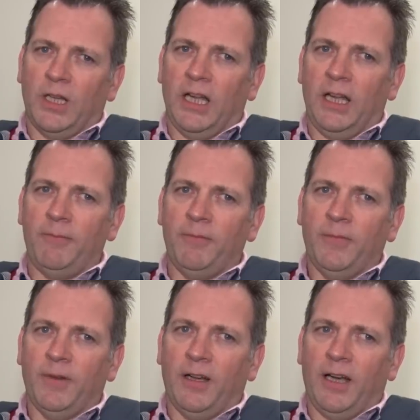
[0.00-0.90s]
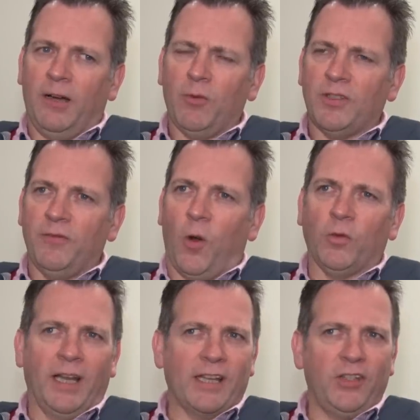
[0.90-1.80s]
I wasn't
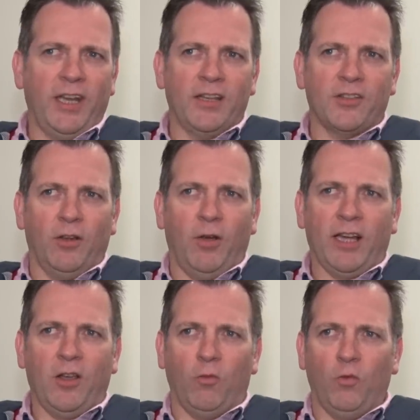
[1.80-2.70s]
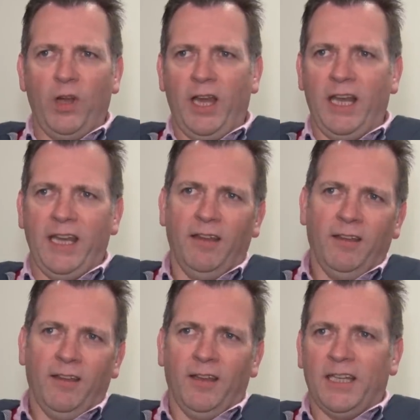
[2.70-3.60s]
involved in it last year, so I can't really
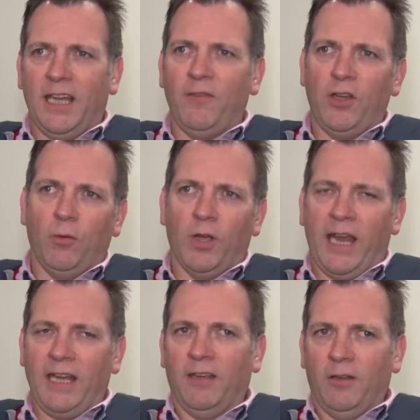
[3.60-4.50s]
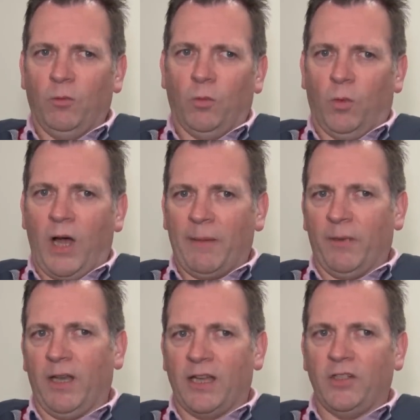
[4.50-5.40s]
give you a what
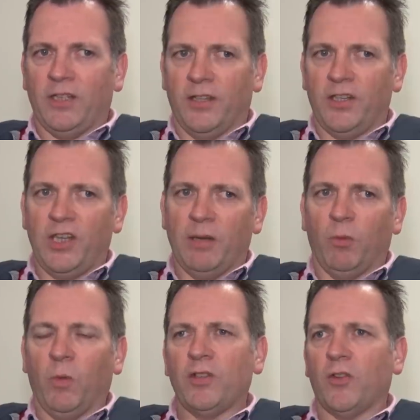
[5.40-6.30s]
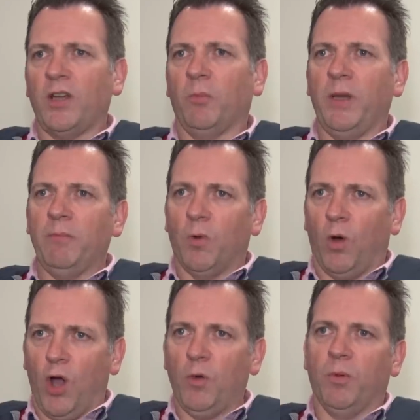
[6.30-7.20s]
happened last year to this year, but we're trying to be
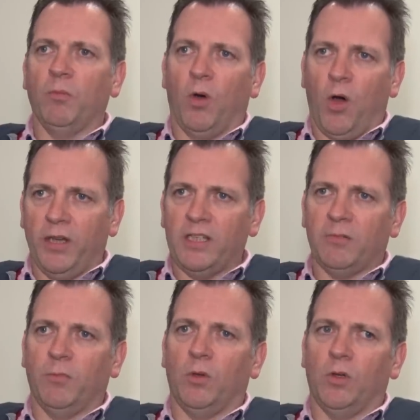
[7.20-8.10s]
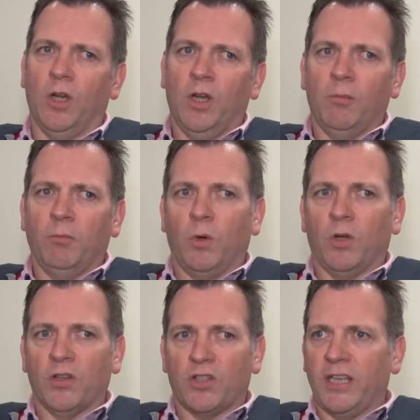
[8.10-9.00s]
more open, more honest, more
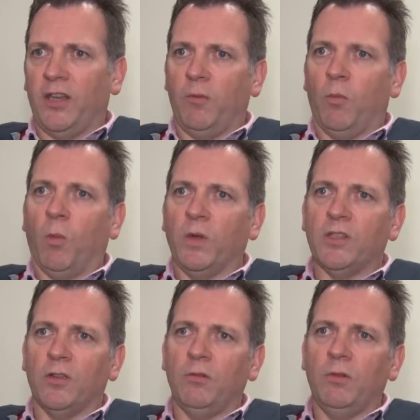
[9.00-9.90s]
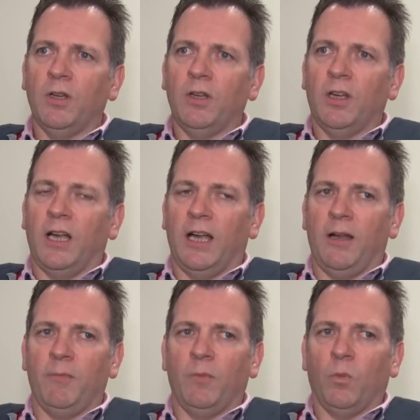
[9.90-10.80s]
considered in what we do.
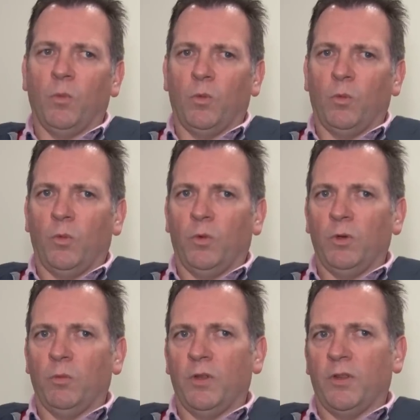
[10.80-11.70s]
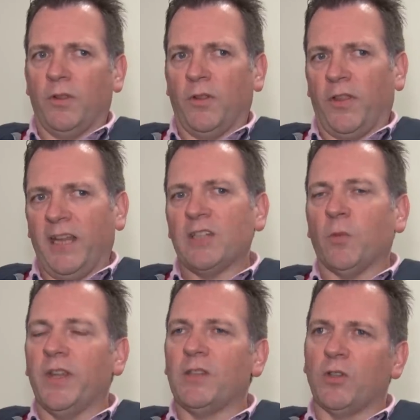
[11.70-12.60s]
The thing is
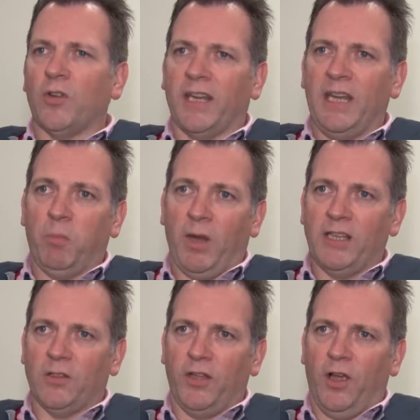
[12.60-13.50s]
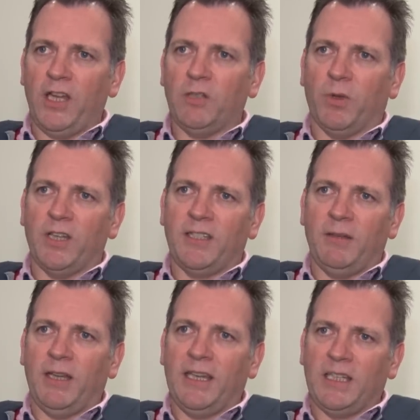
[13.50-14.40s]
with this, we're trying to keep players on the ice, but
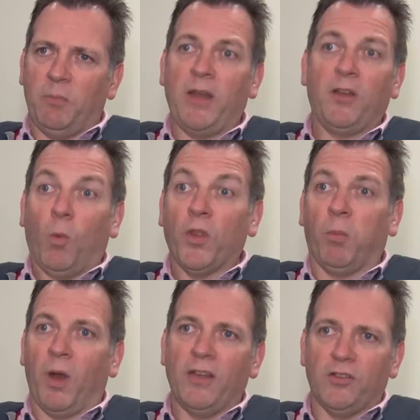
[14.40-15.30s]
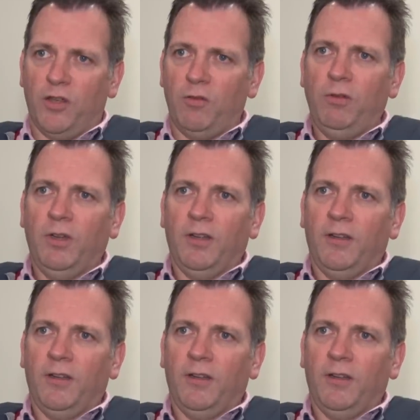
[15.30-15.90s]
it's dependent on what the players do.